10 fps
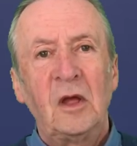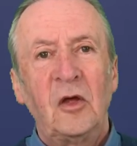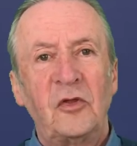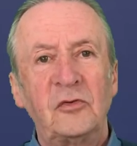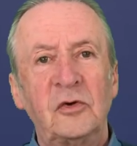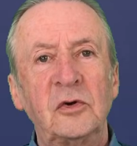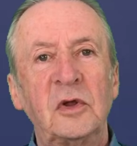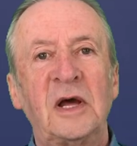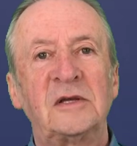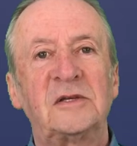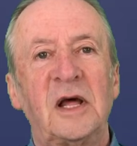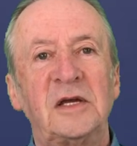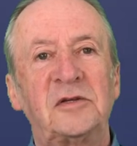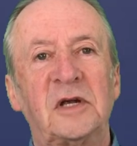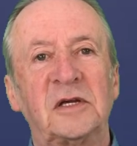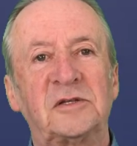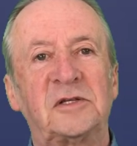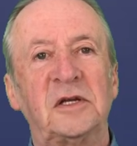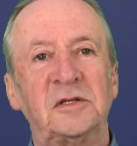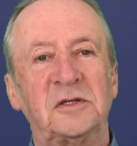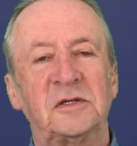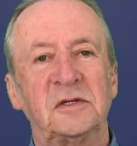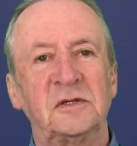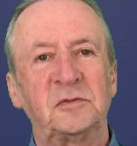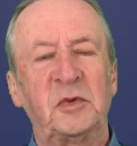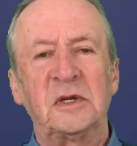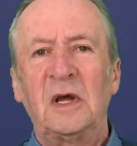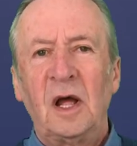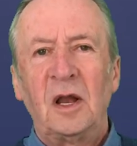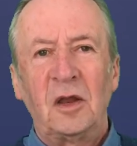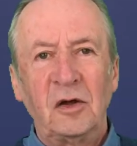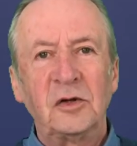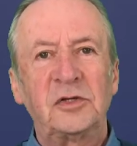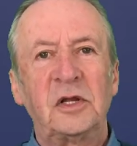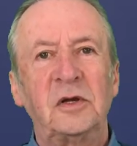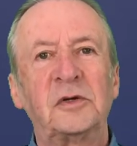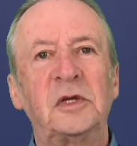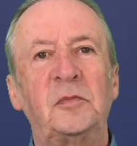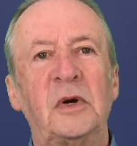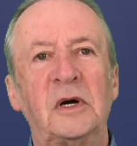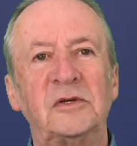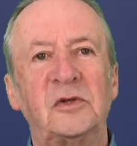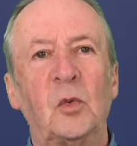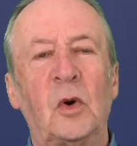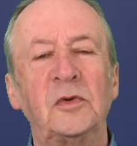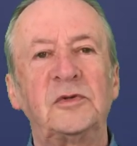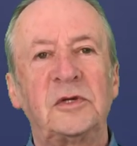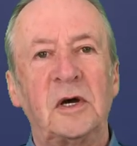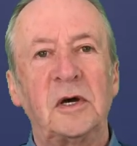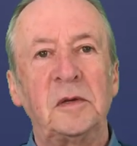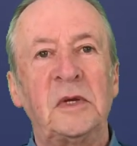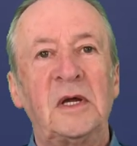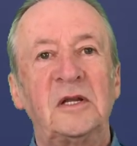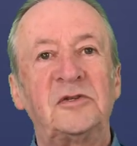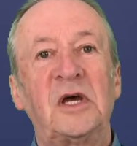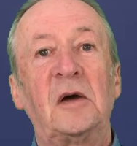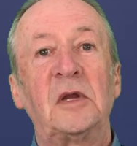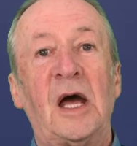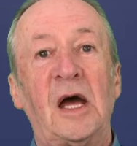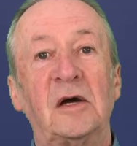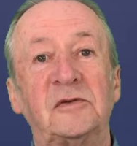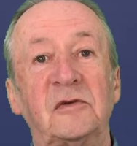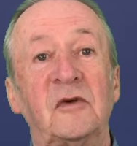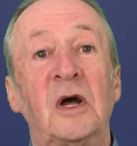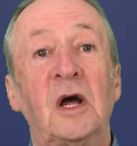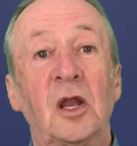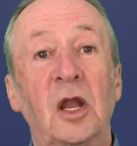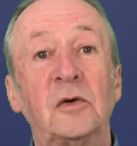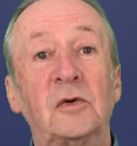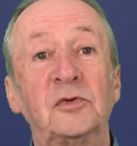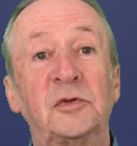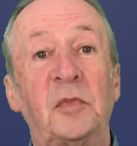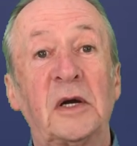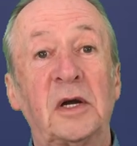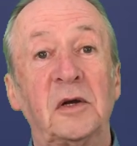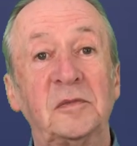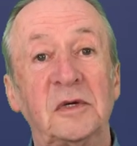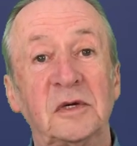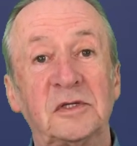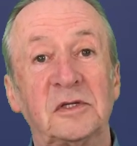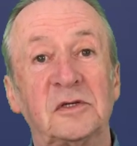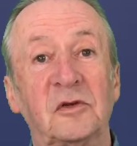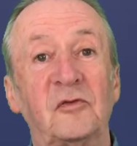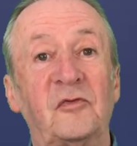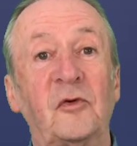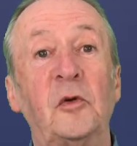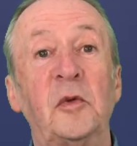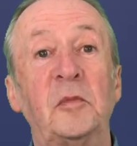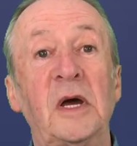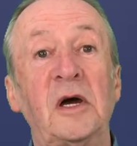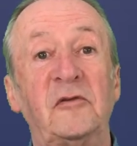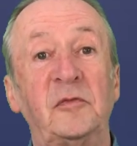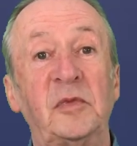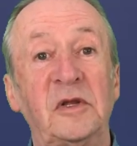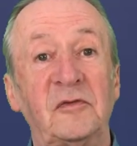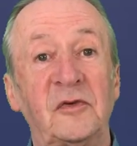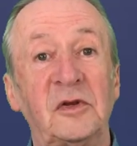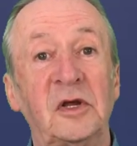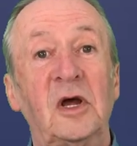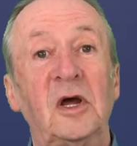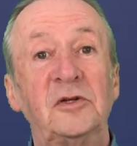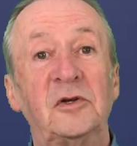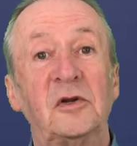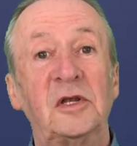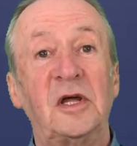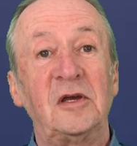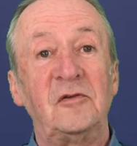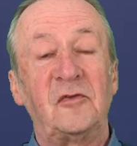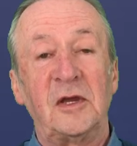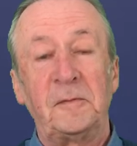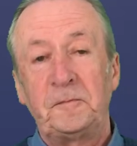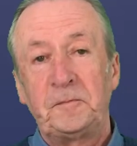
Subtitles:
The Royal has later extensions, but largely occupies the one-time townhouse of local tobacco merchant and former Mayor of Bideford, John Davy.